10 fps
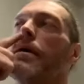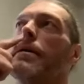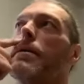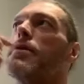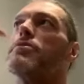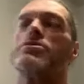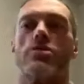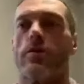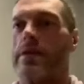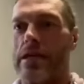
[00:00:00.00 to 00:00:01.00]
there were so
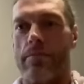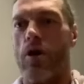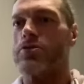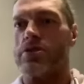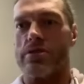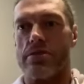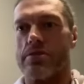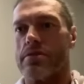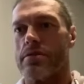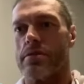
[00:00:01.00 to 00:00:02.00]
many
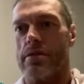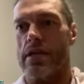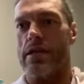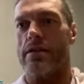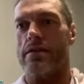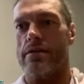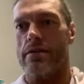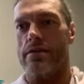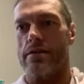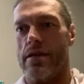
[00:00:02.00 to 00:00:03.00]
emotions
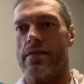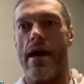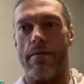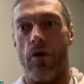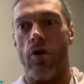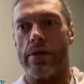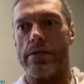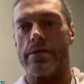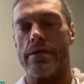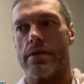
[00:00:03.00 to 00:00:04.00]
in that
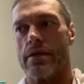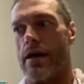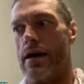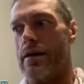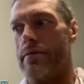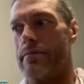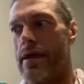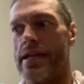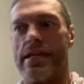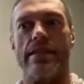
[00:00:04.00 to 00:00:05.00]
moment,
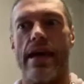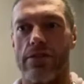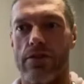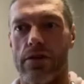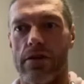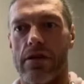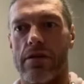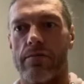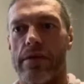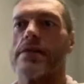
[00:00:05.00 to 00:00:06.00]
and in that look,
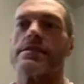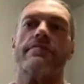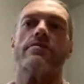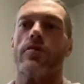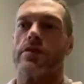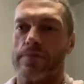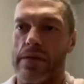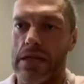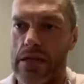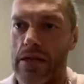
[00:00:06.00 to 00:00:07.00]
because I've known he's
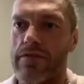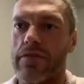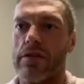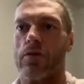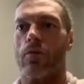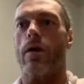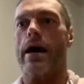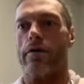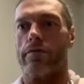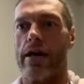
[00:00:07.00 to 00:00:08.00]
been cleared for a little
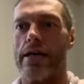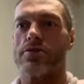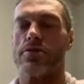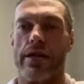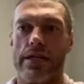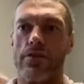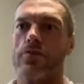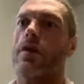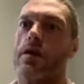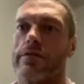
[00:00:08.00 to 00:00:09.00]
while, right? So I
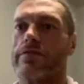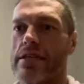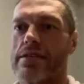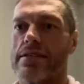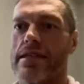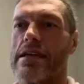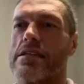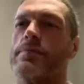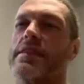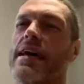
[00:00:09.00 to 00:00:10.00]
knew all of these
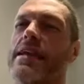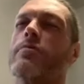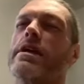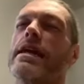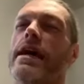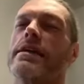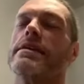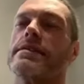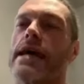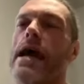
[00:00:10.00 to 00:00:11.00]
things, but then when
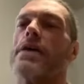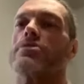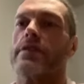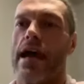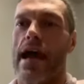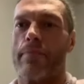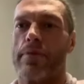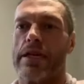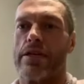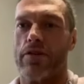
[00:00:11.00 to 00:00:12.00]
it's actually
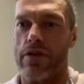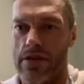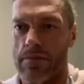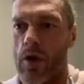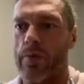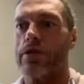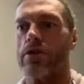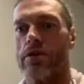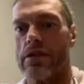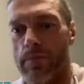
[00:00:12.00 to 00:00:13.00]
happening, you're in the moment,
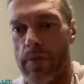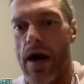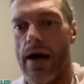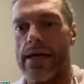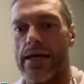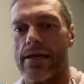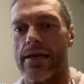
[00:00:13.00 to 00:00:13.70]
you're in the pocket,